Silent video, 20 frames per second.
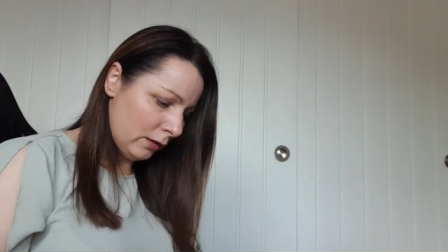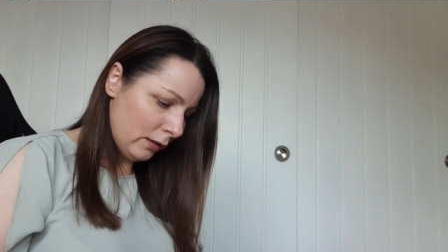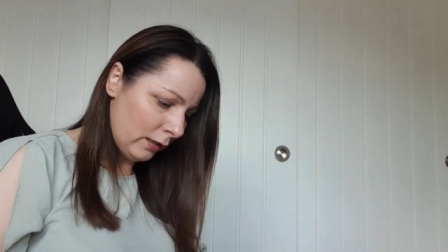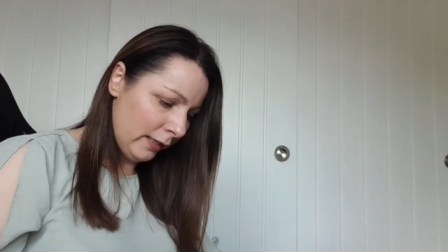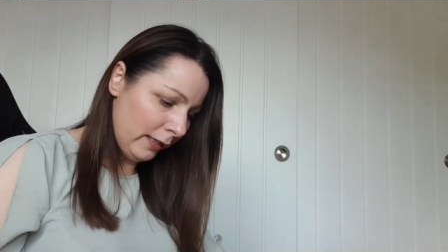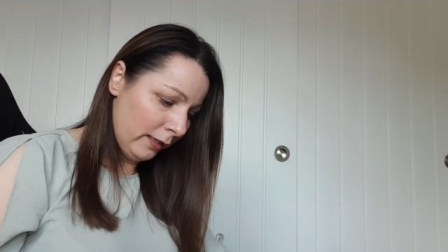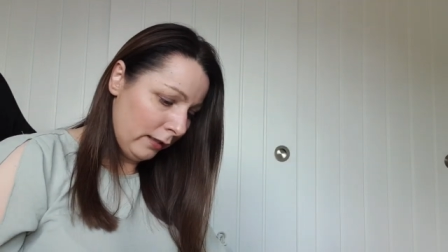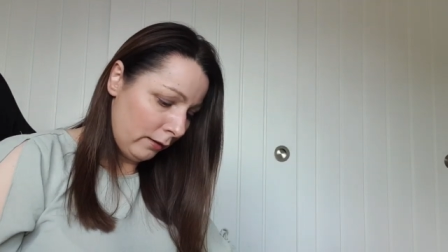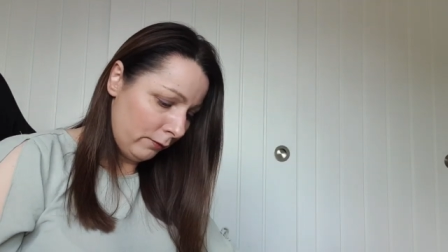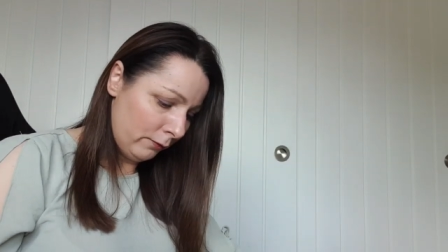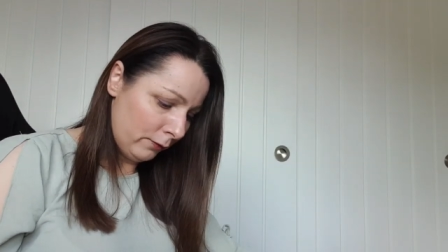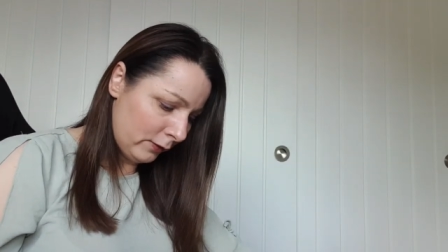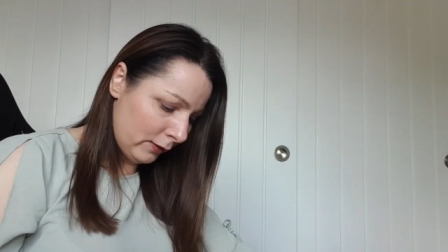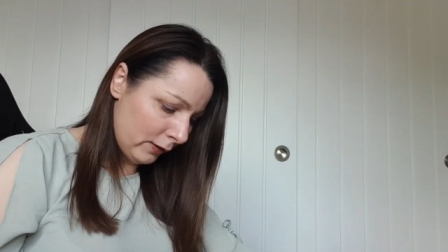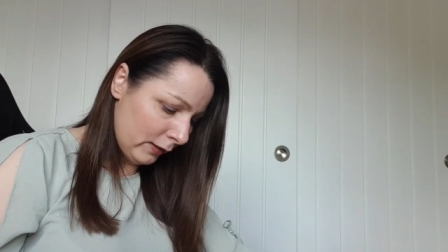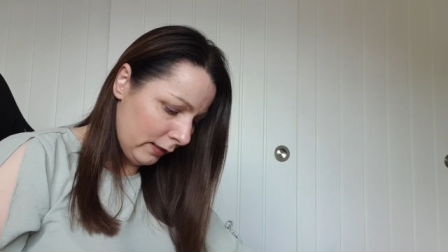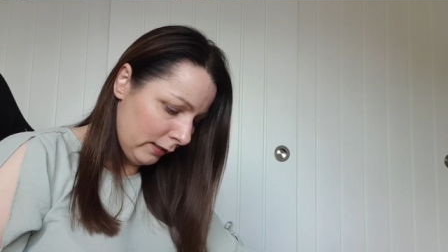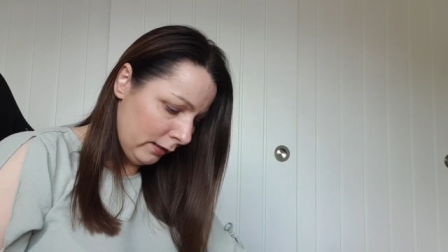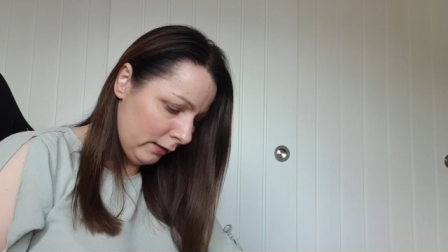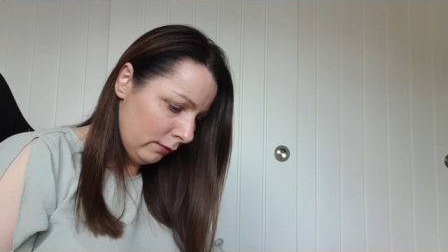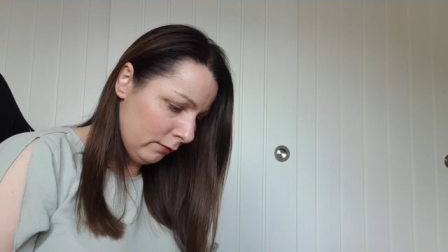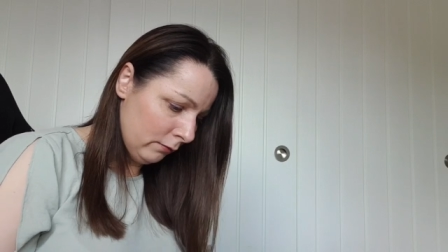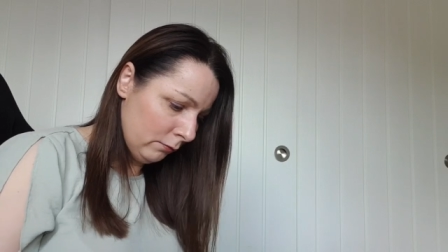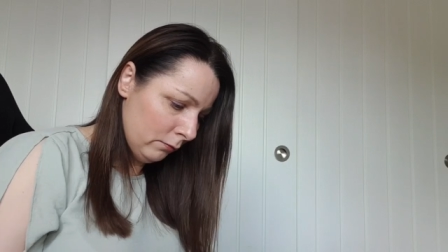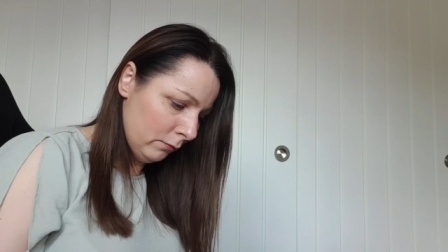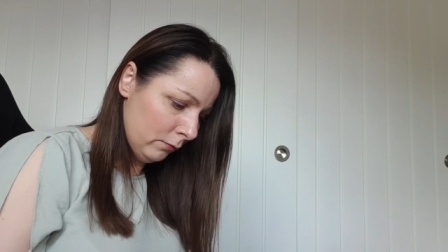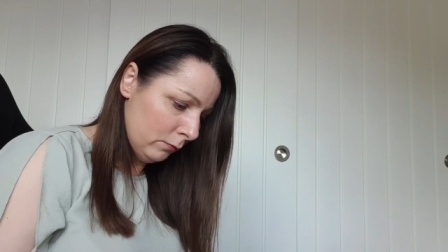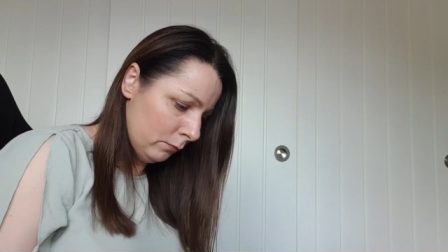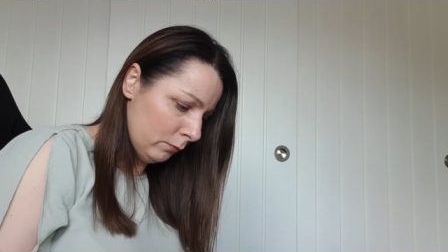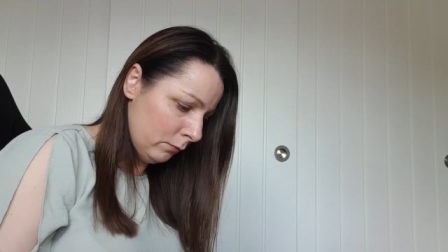I obviously
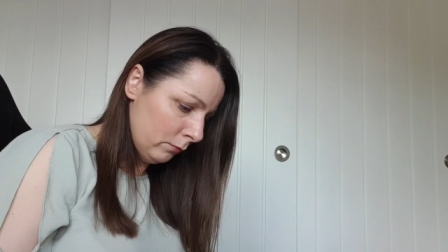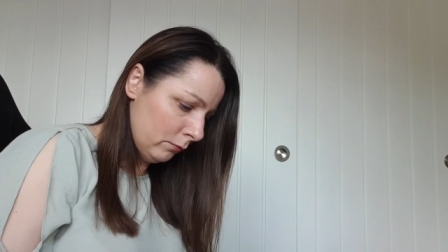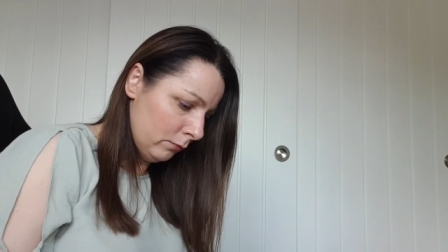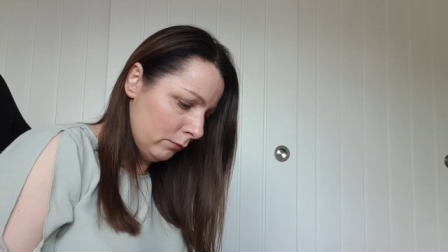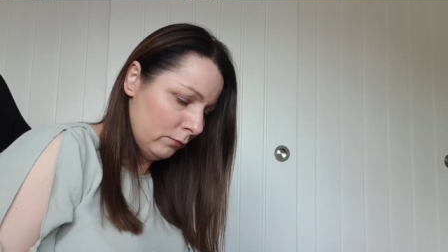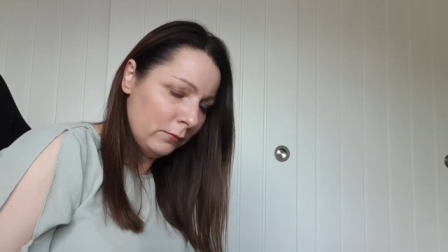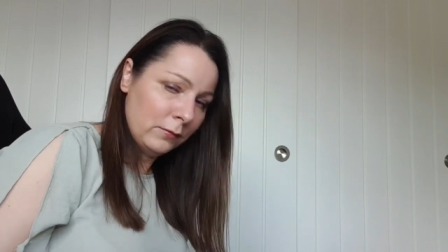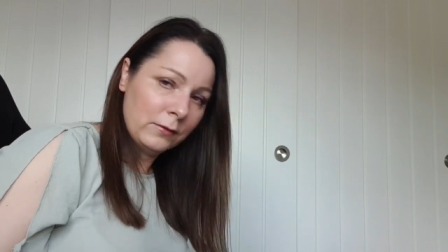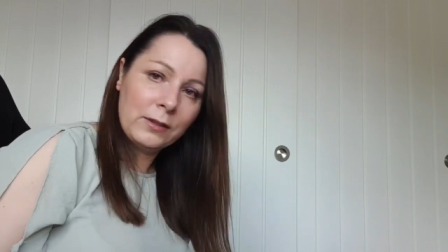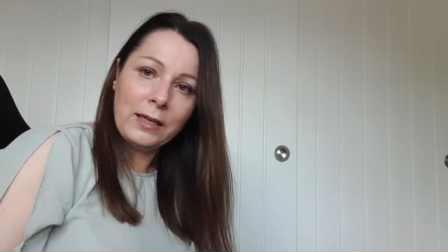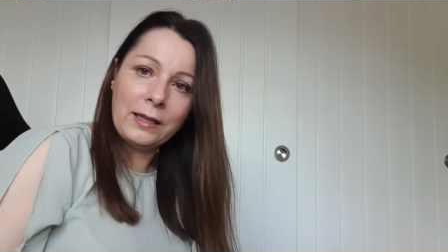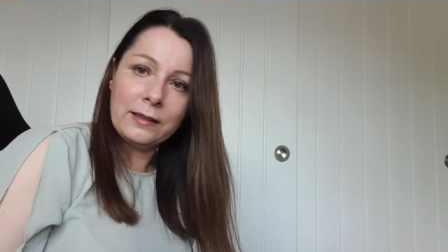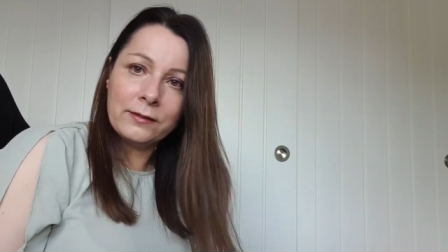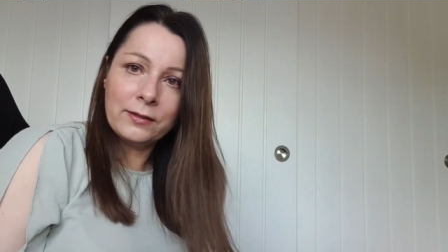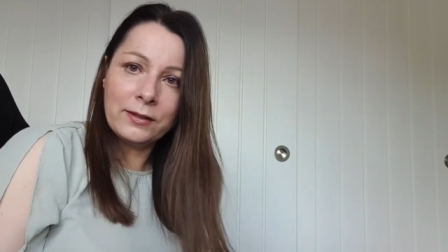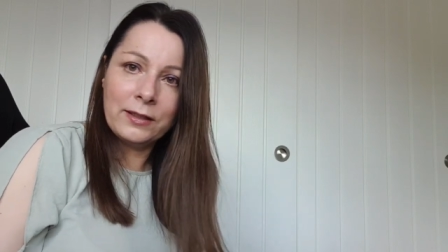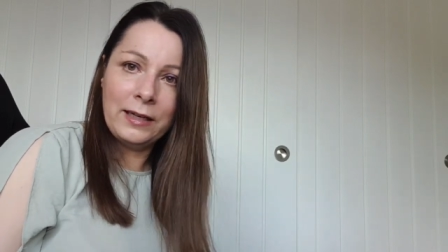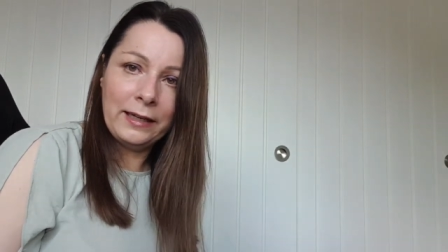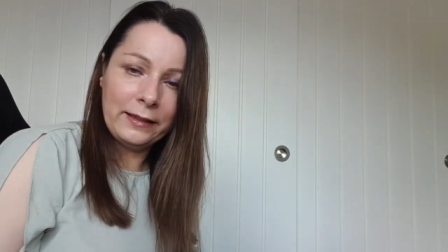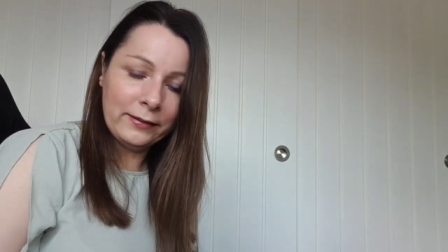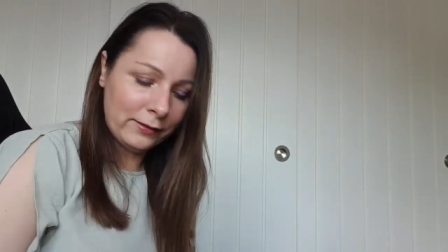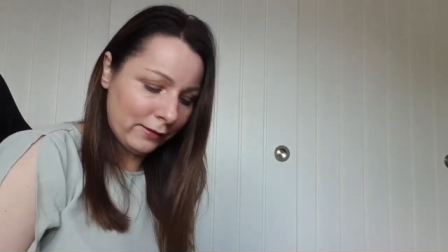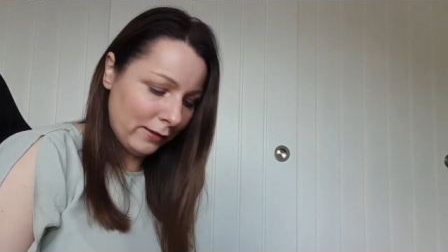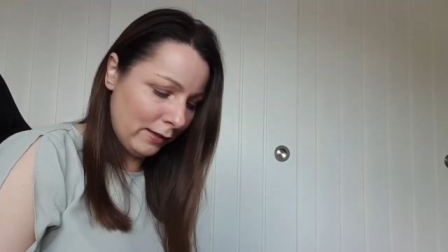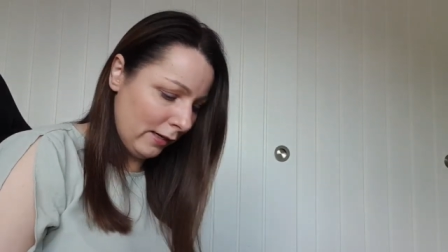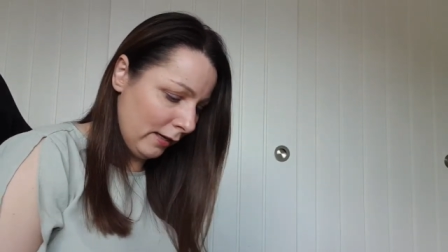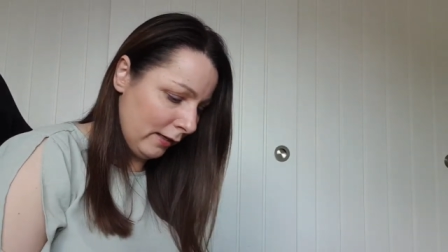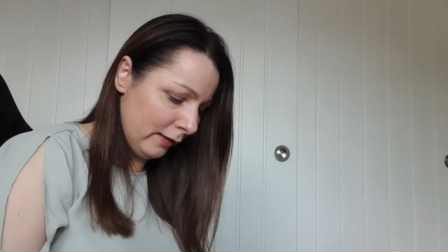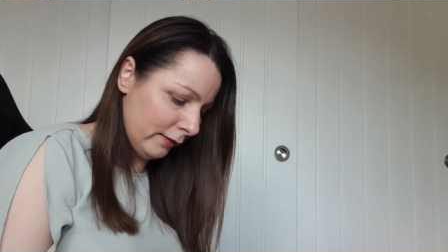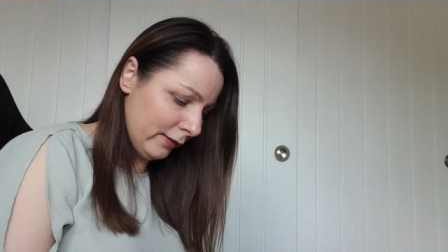that's a
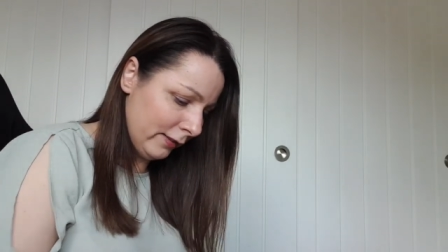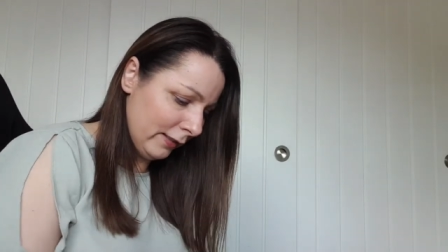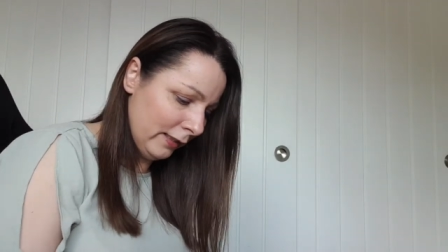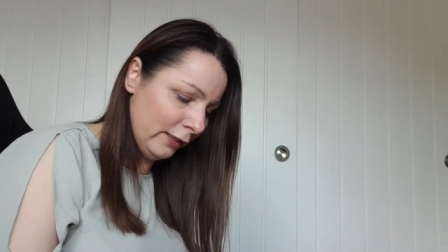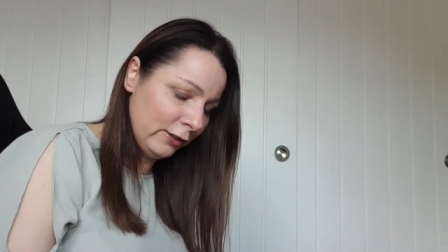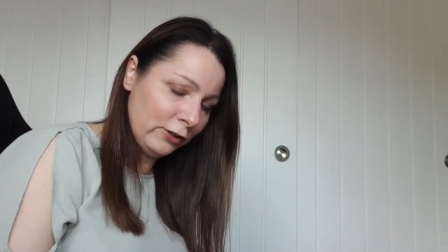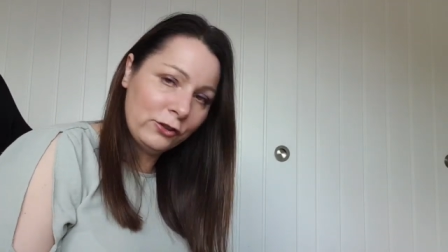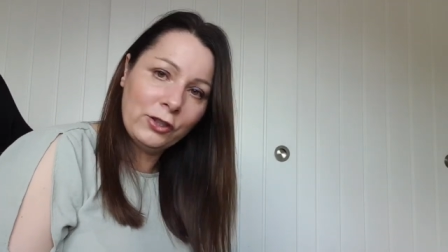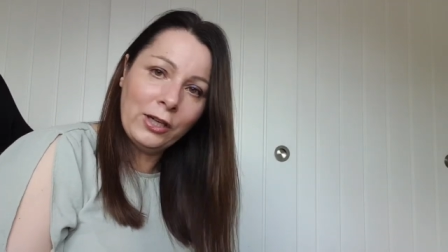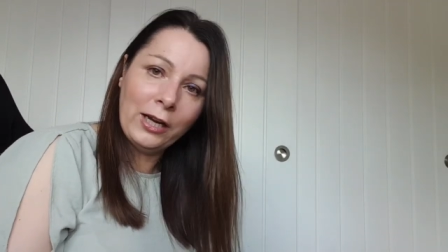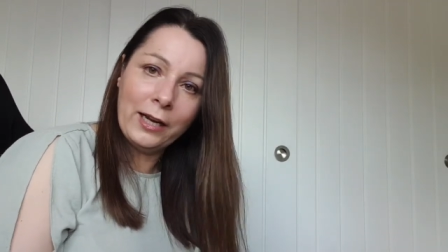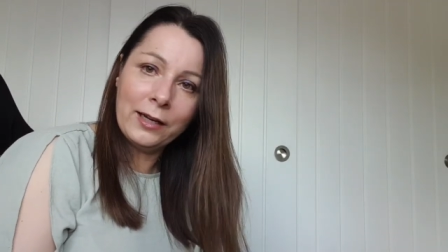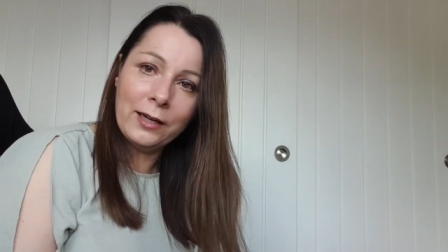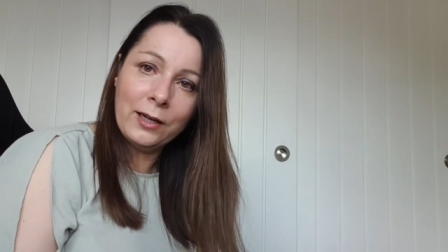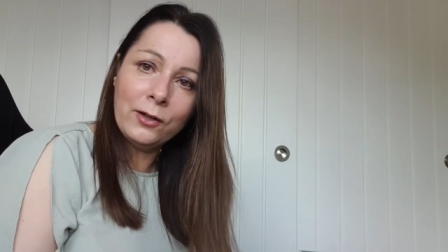lesson learnt in it. Check.